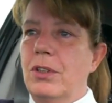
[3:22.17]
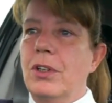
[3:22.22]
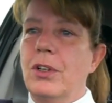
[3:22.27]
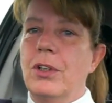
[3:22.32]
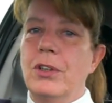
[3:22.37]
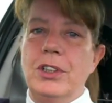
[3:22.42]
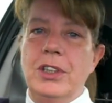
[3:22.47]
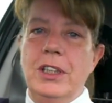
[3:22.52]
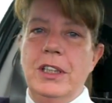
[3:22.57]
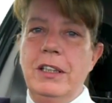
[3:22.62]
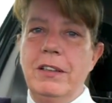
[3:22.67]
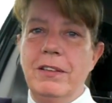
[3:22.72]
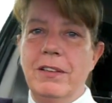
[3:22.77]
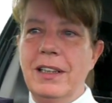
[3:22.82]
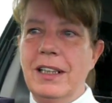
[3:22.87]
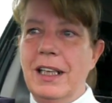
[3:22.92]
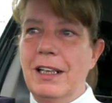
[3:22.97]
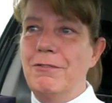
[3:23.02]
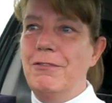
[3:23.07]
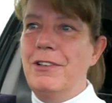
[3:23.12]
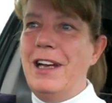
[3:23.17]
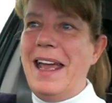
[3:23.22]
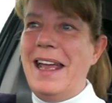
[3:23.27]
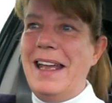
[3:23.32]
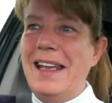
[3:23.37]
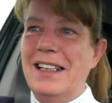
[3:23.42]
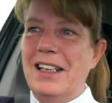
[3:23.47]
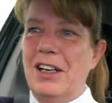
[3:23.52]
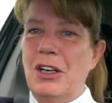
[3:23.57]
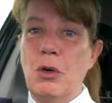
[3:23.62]
God, you're hearing that
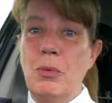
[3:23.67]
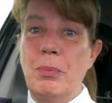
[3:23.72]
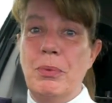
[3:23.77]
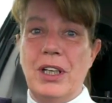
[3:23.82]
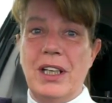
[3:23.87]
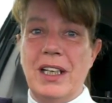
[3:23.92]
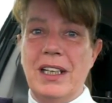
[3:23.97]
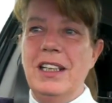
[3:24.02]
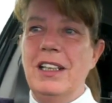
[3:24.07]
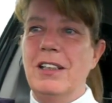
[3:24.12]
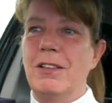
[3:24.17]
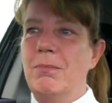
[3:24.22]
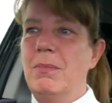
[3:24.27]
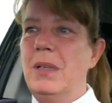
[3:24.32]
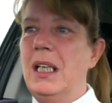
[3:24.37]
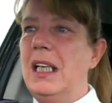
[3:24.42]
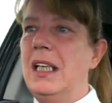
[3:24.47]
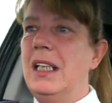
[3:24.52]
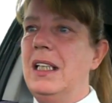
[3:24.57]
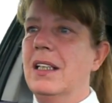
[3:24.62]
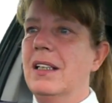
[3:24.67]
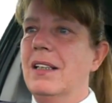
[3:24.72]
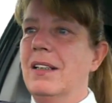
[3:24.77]
rain. I hope you can hear me.